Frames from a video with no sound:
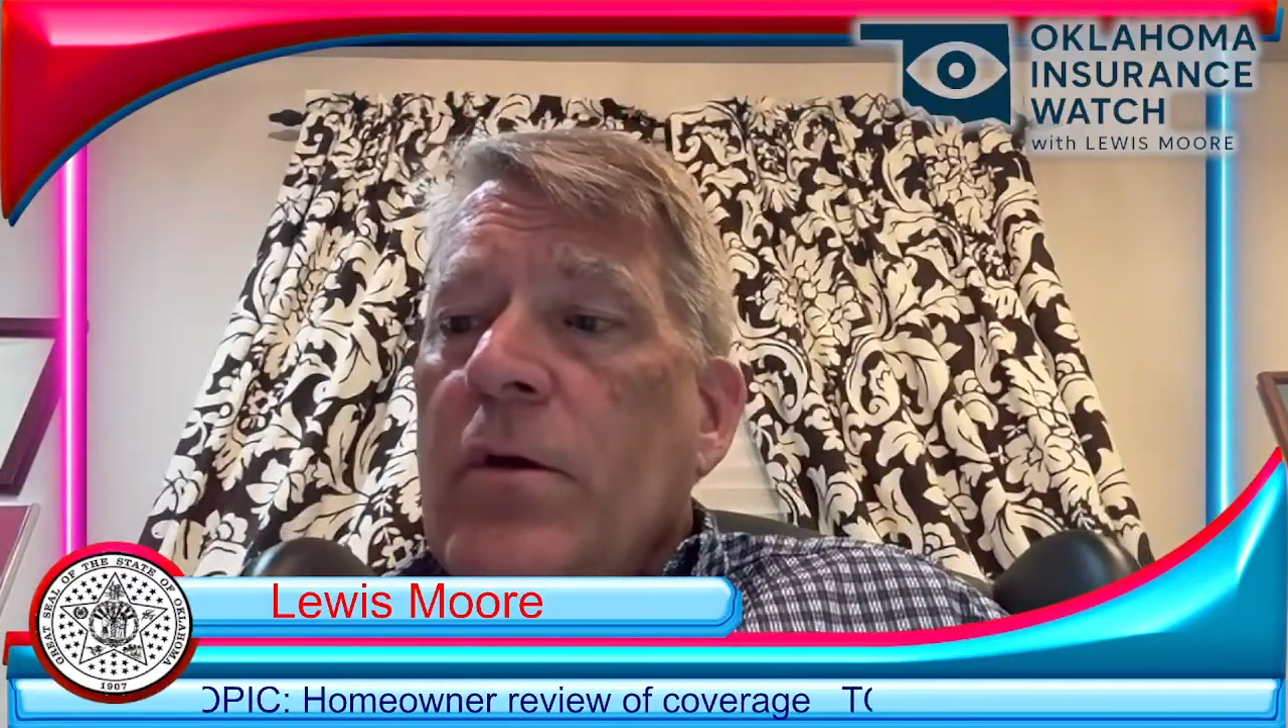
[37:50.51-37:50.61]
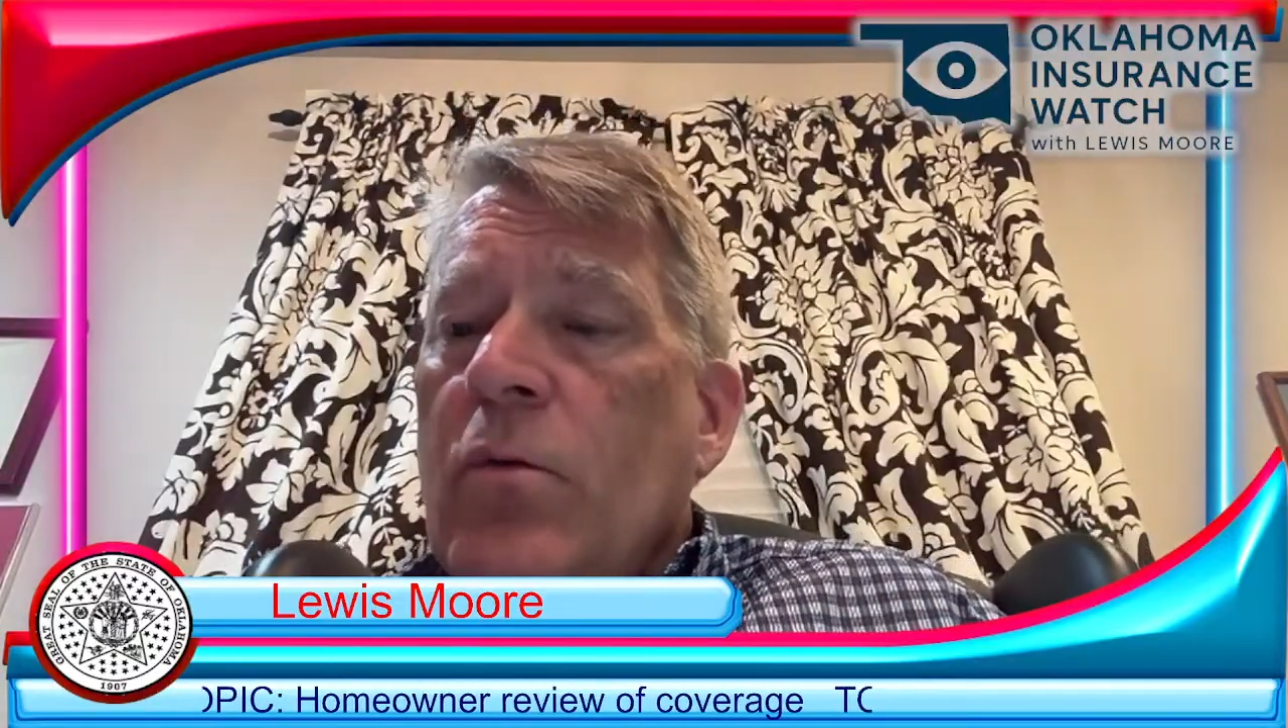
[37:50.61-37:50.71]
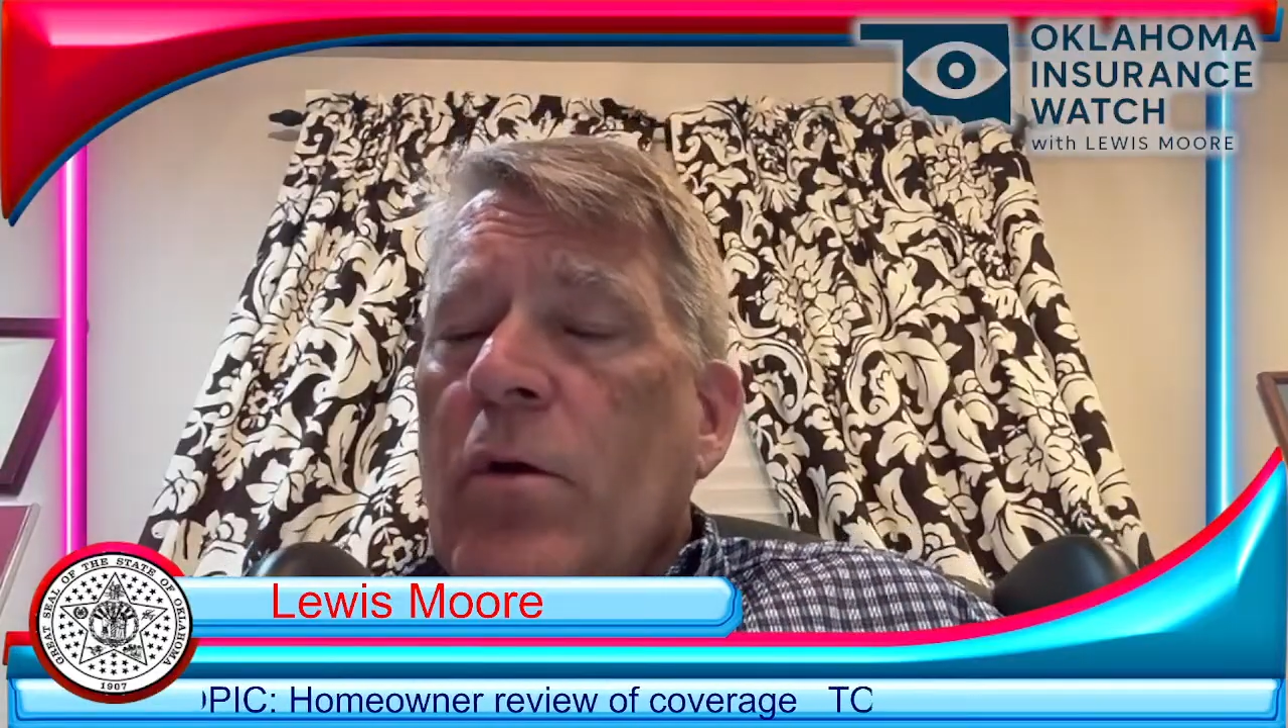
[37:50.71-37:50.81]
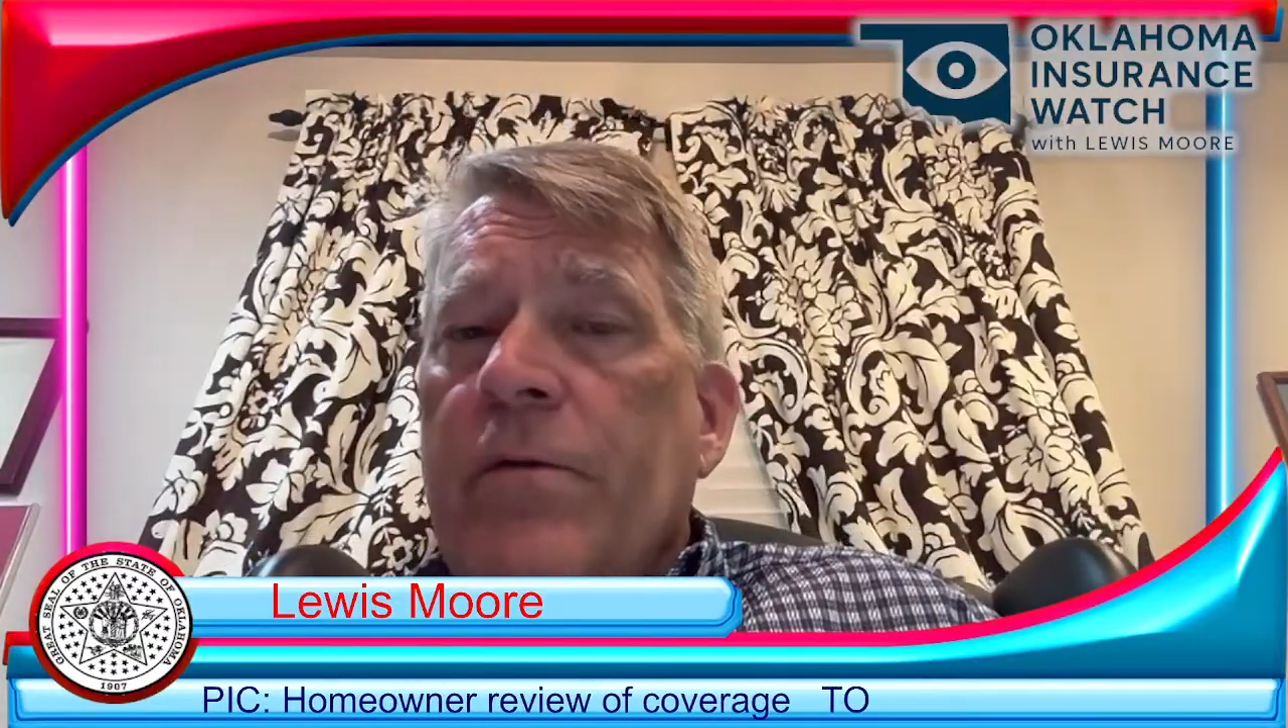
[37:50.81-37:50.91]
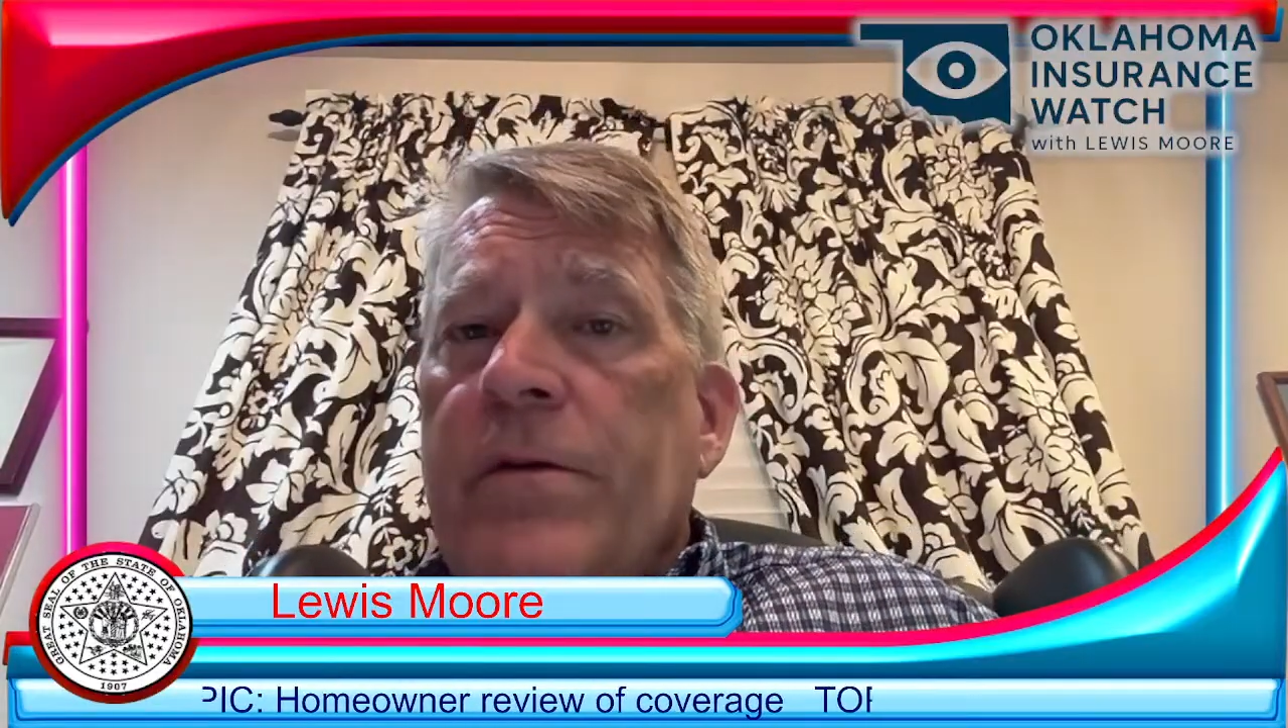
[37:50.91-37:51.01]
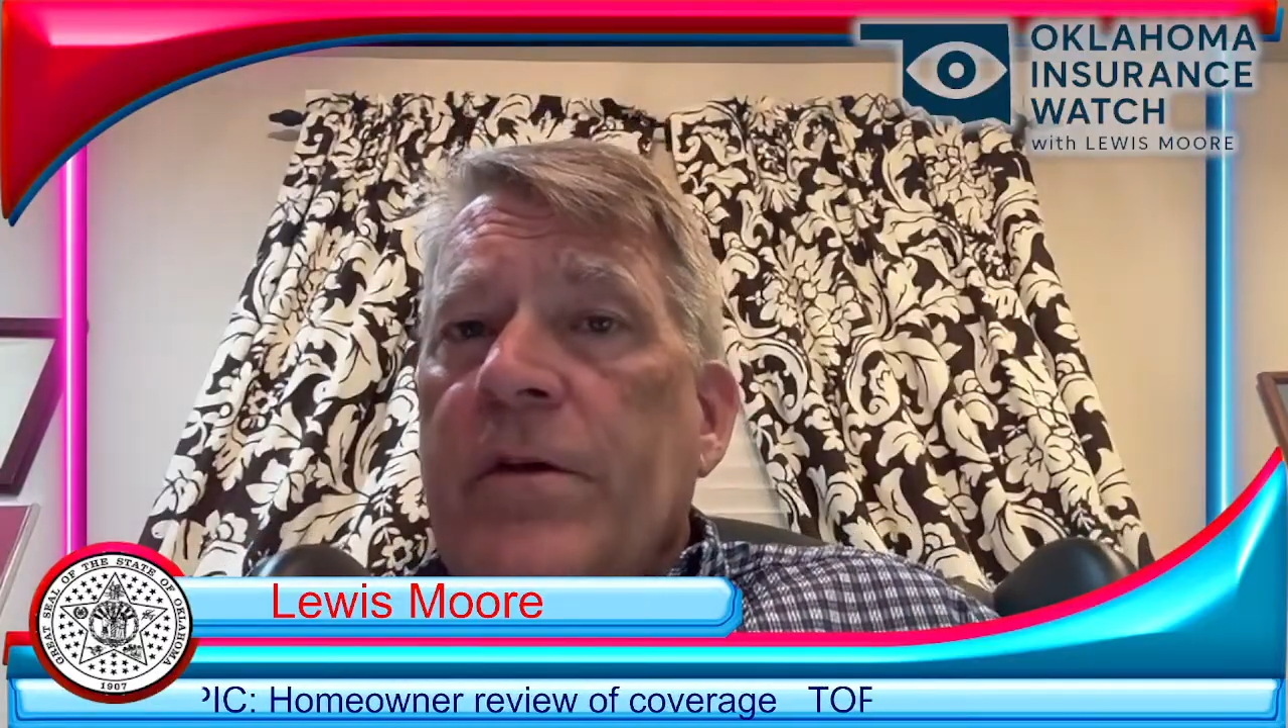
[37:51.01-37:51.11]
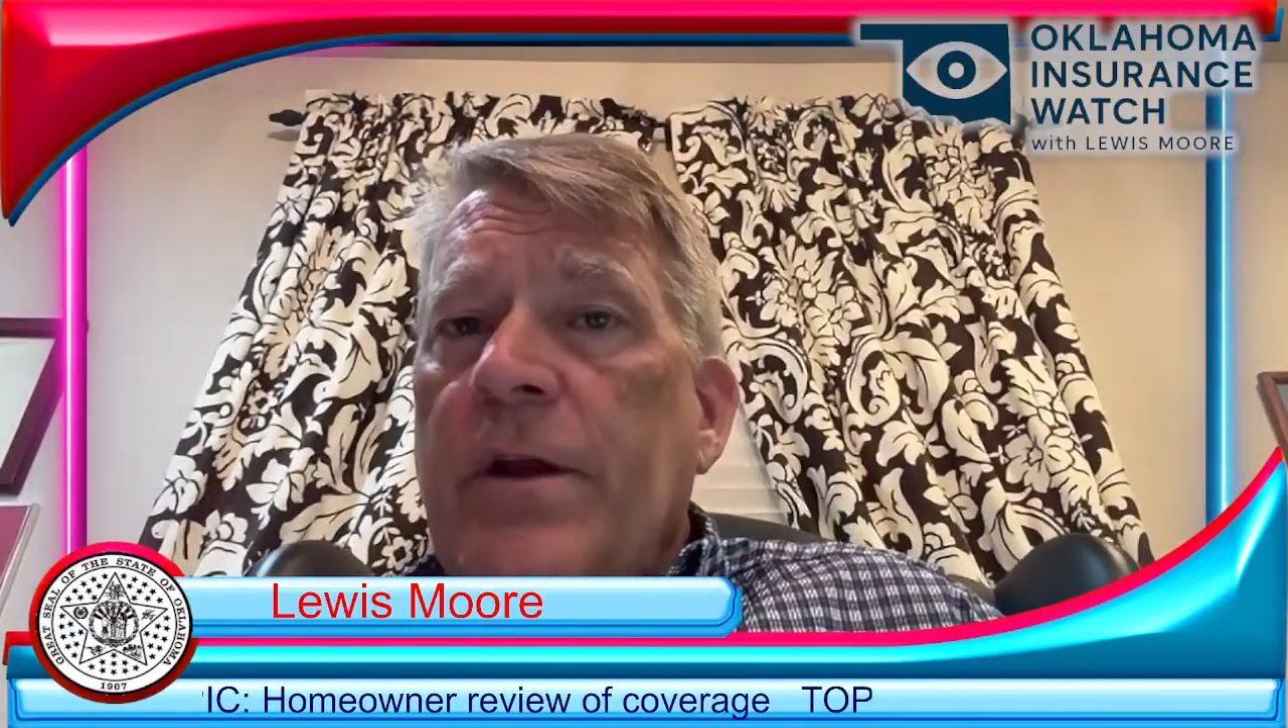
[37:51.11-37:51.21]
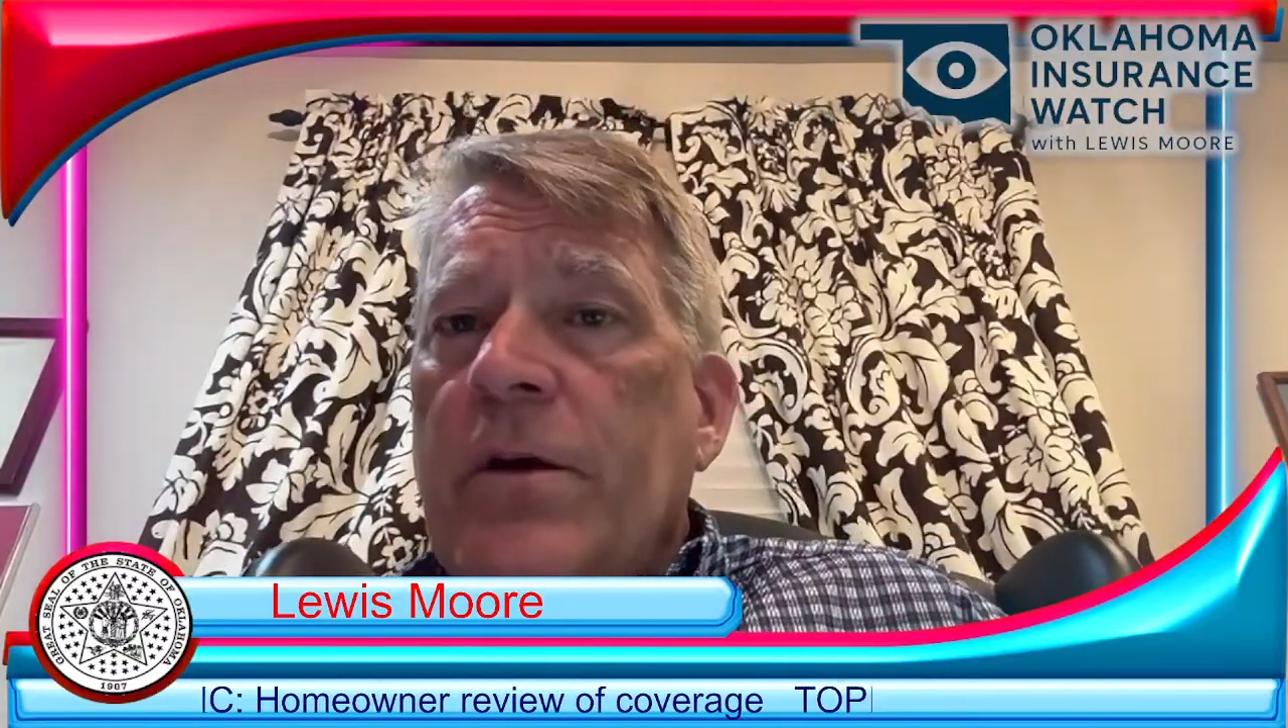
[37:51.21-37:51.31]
Well, if it's 8